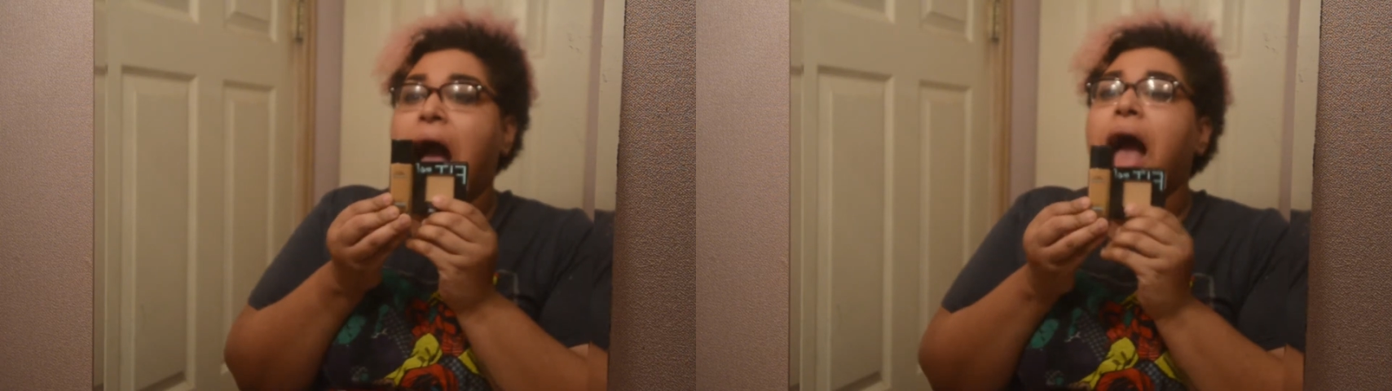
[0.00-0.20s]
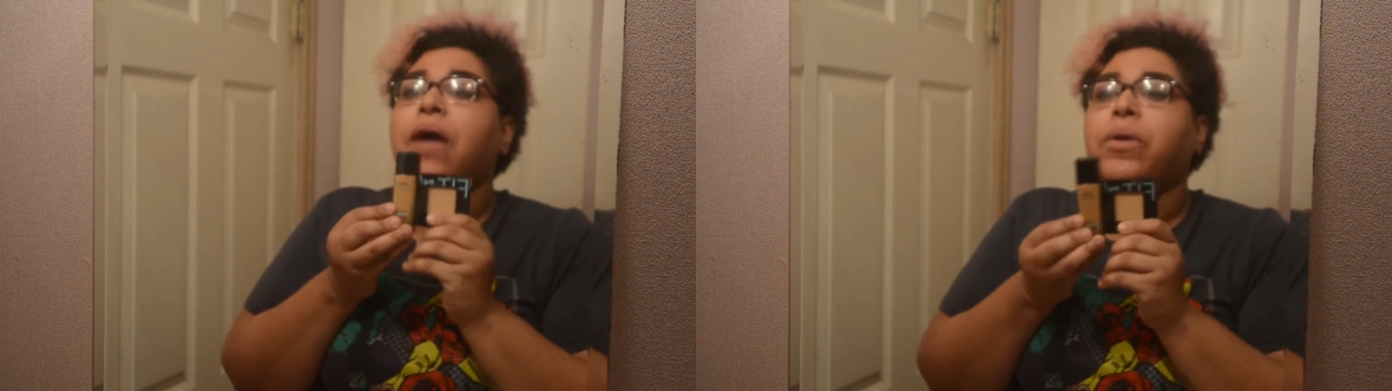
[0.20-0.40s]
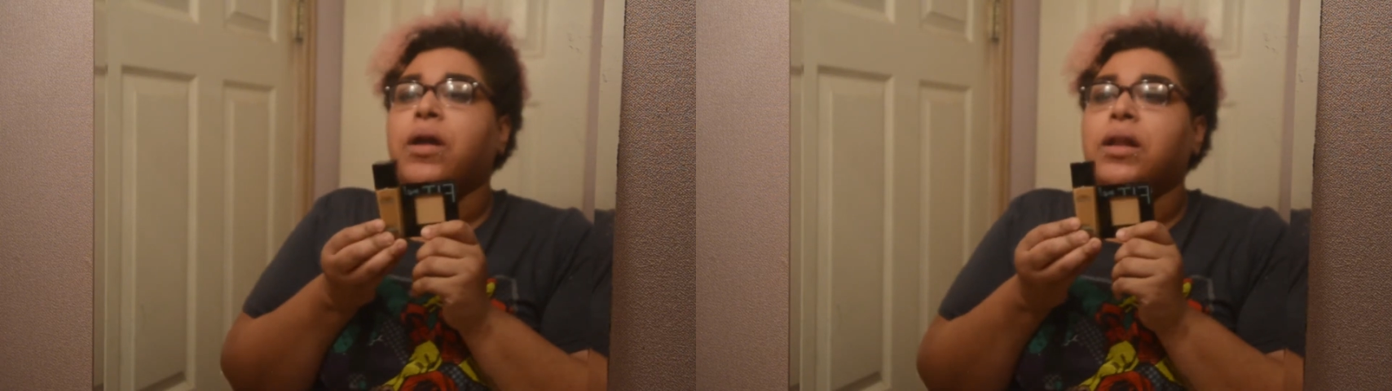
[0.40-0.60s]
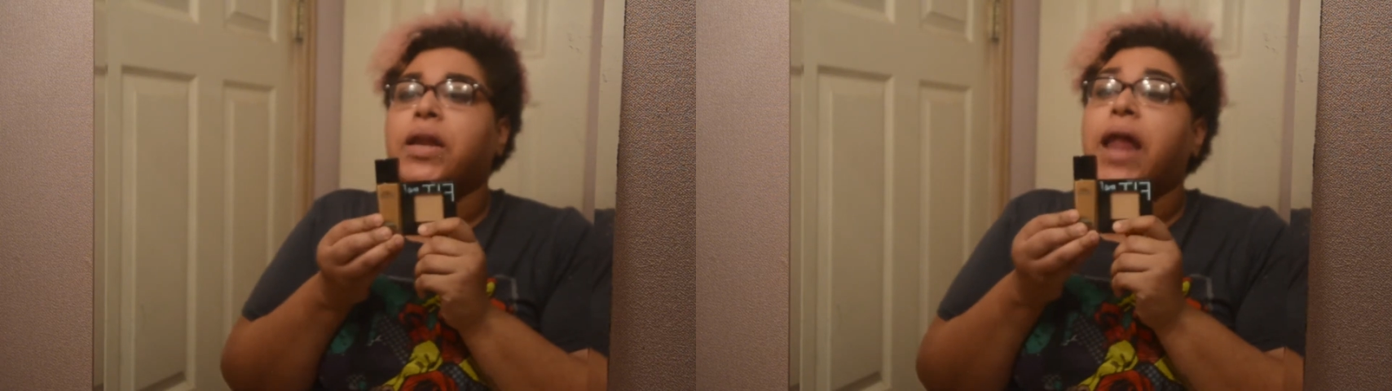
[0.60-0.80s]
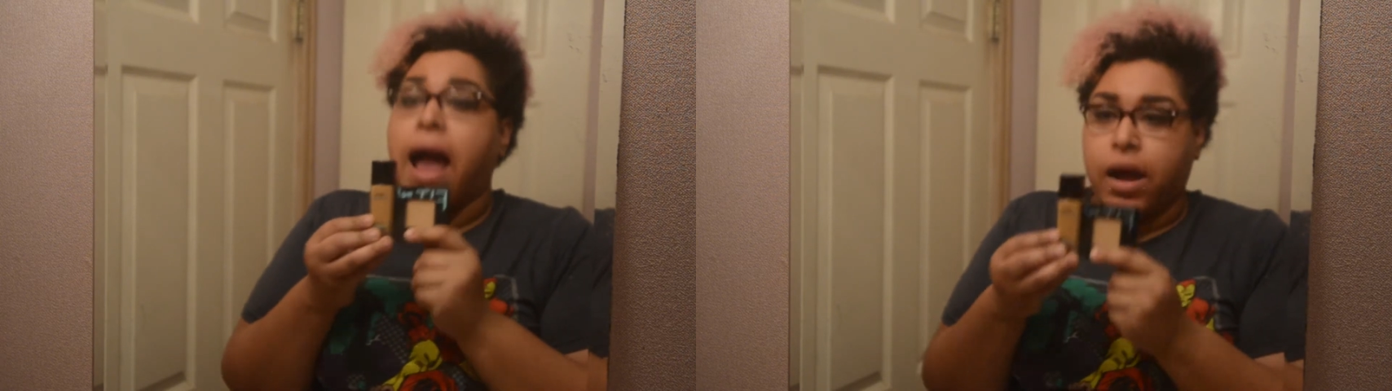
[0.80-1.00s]
I went on
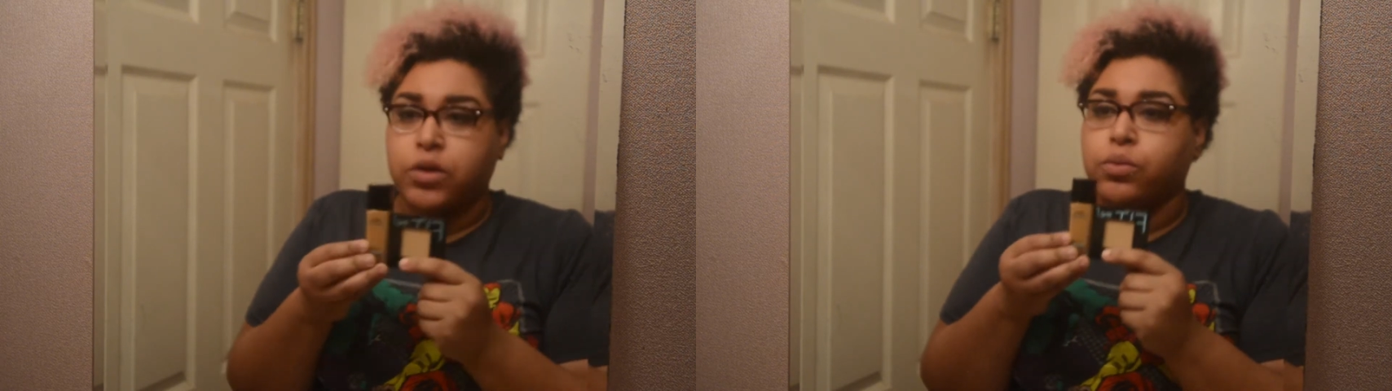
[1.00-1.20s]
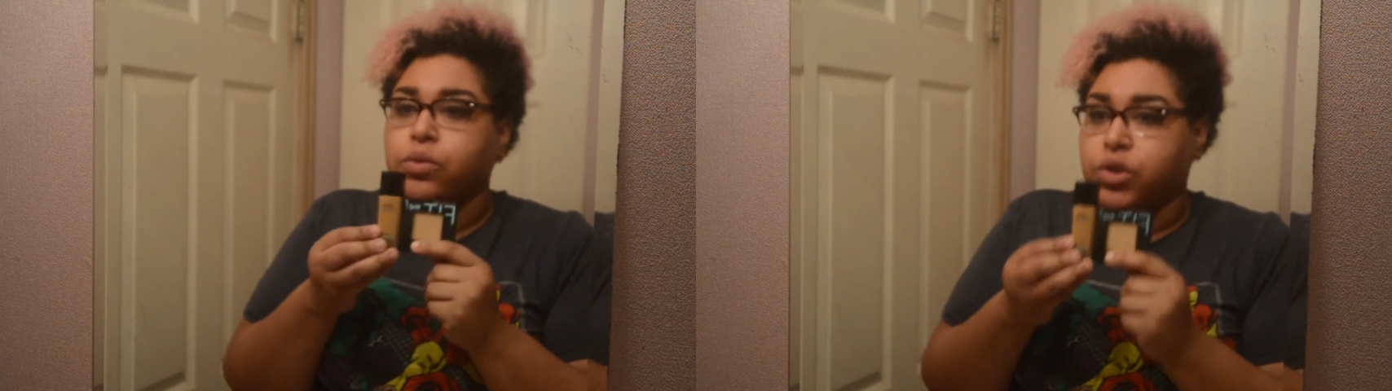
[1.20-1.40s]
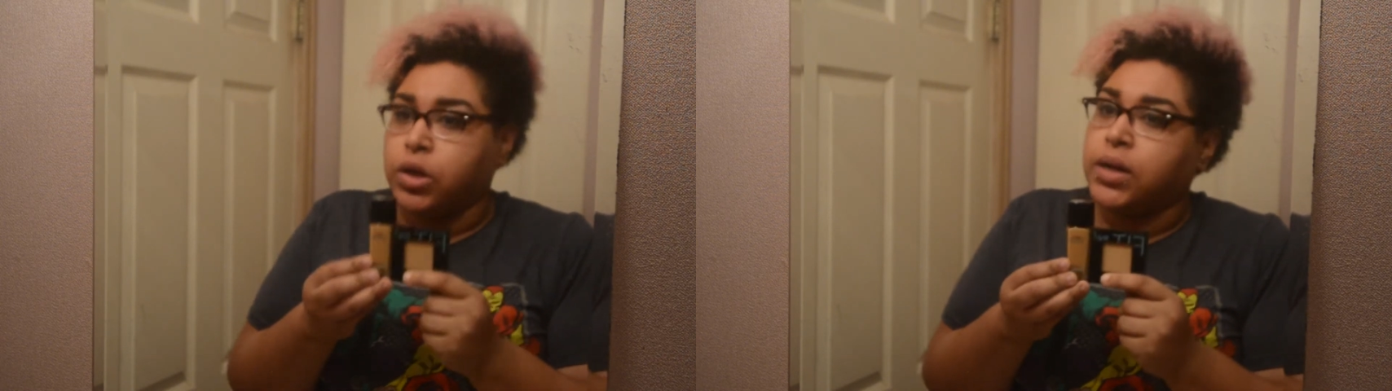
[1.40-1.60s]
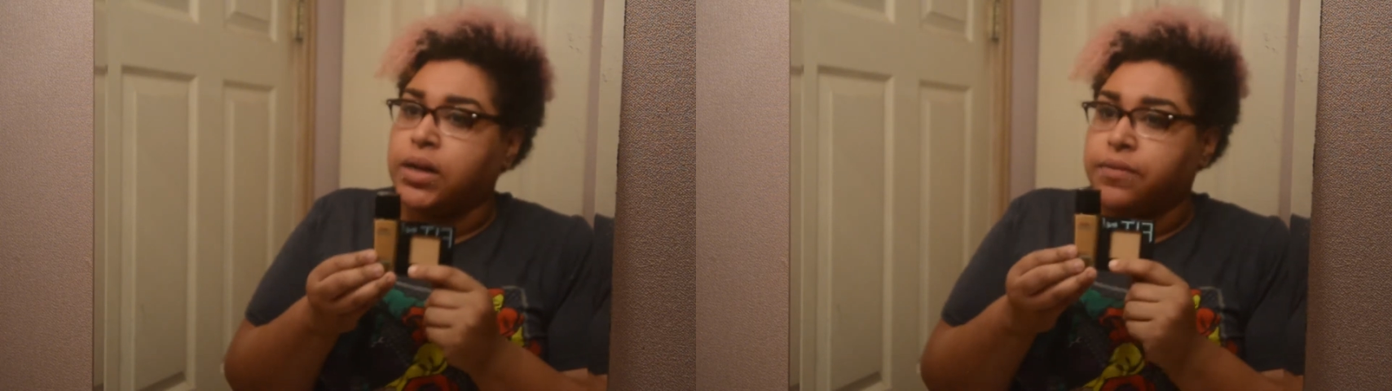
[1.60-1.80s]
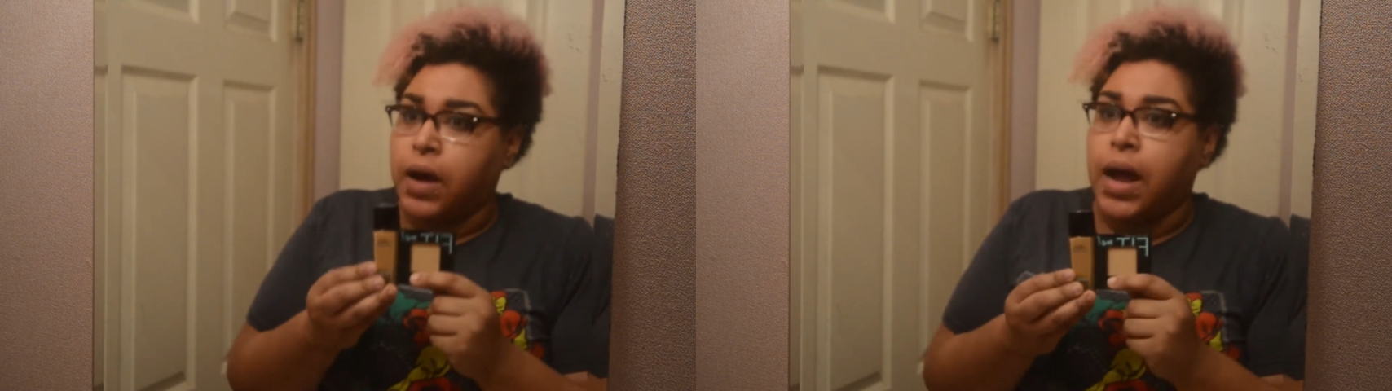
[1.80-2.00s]
an actual journey
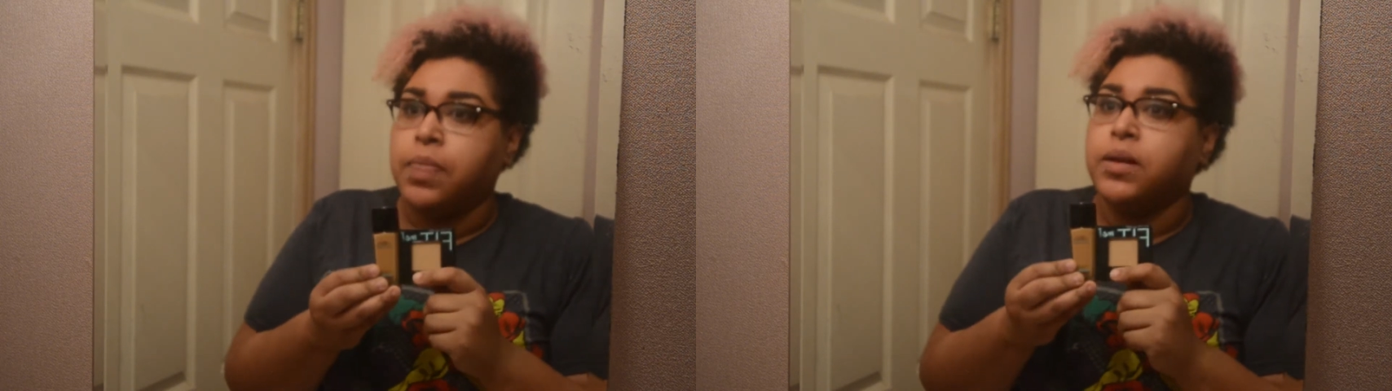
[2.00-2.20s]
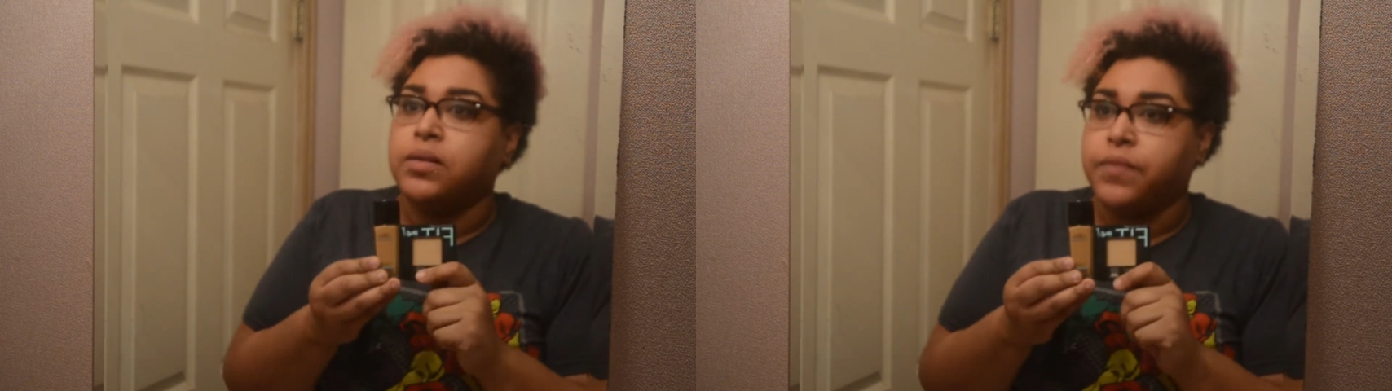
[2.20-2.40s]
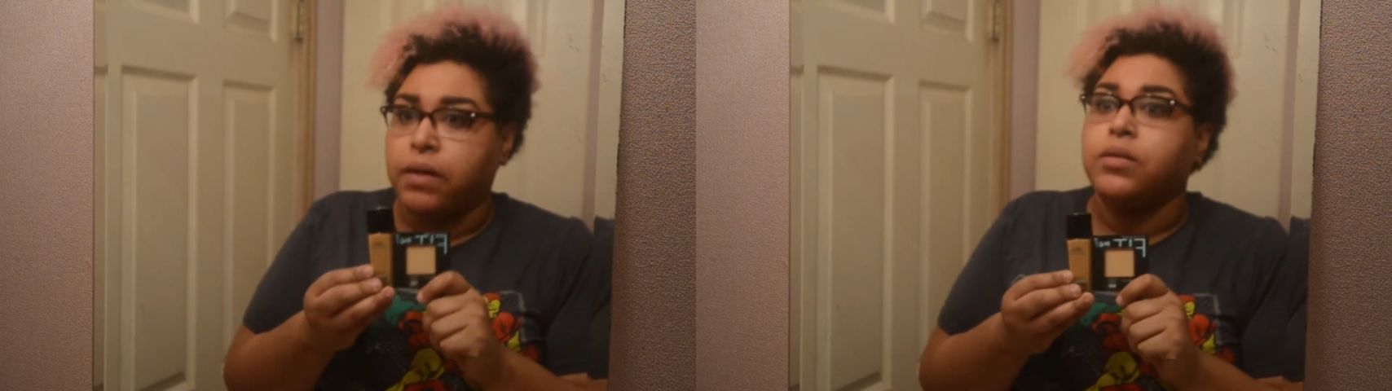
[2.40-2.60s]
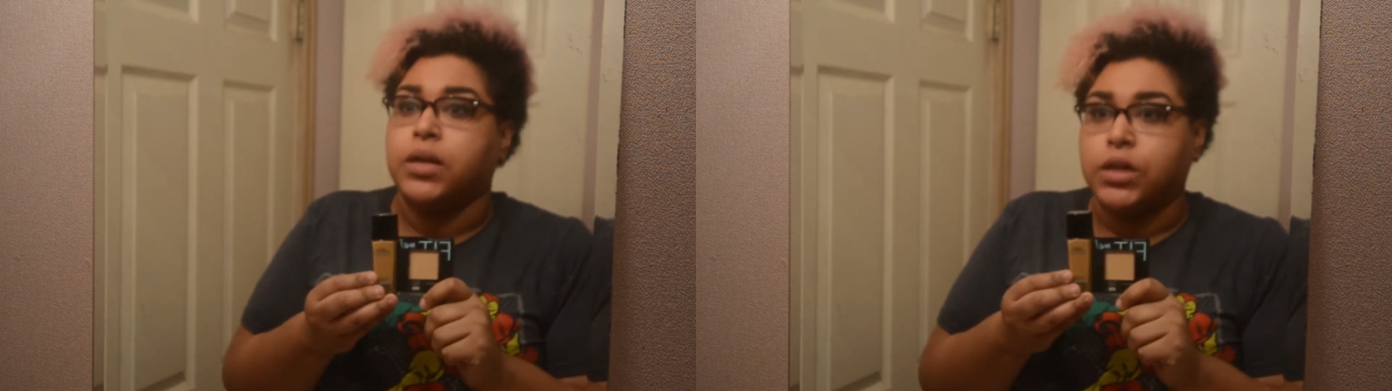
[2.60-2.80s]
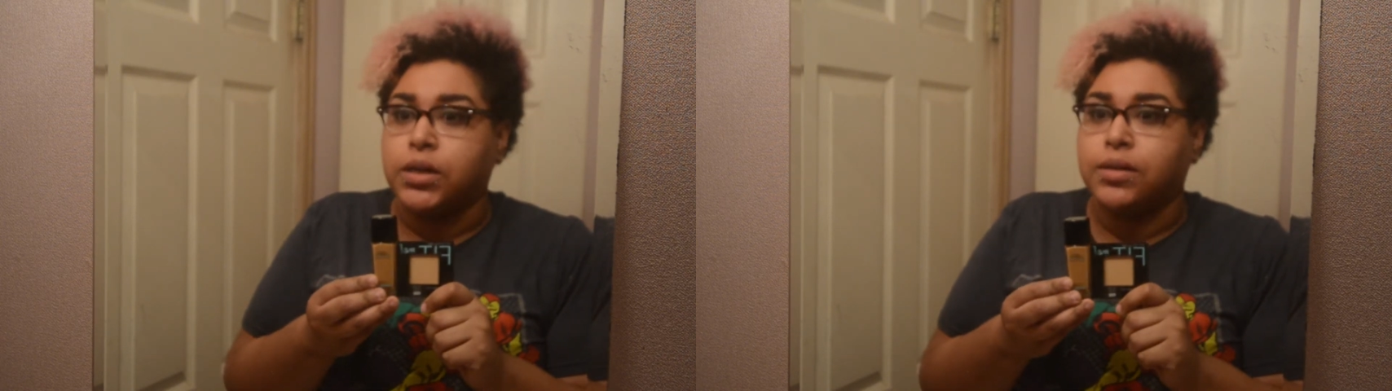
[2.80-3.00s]
to find this
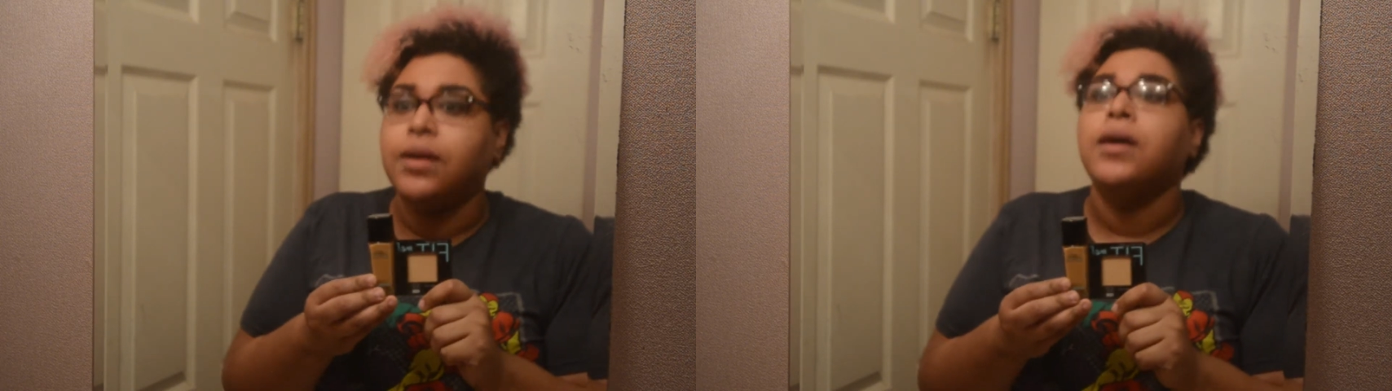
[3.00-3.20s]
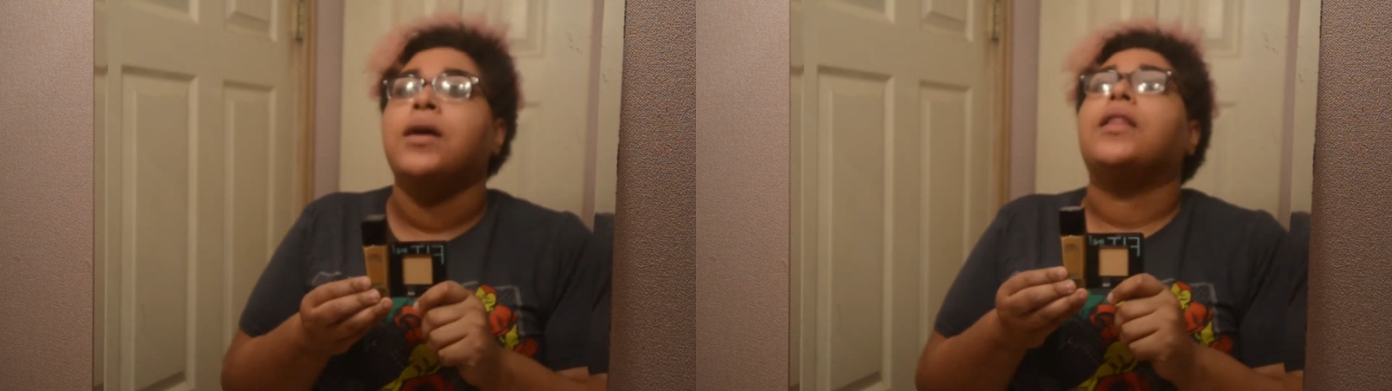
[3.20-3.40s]
foundation.